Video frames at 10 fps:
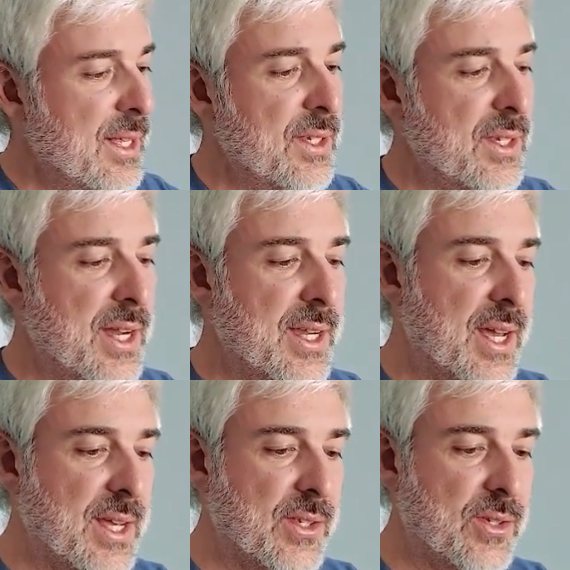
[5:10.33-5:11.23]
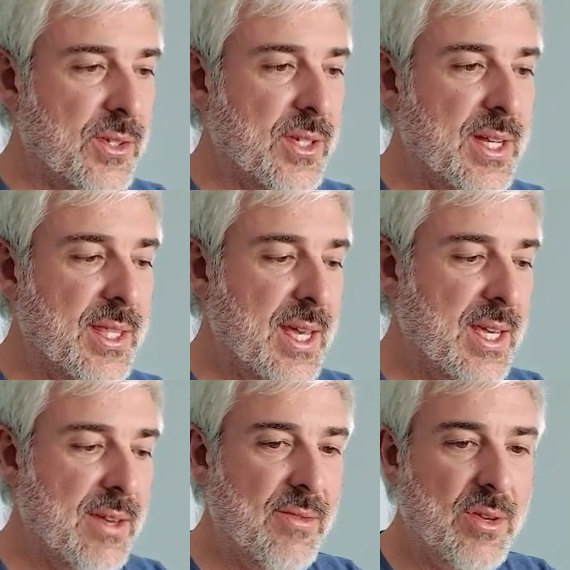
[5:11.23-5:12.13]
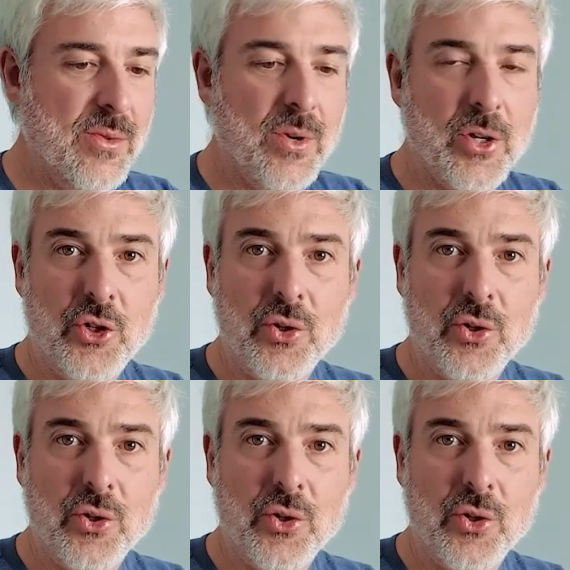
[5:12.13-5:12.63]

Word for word: this is kind of nice. Looks like they give you a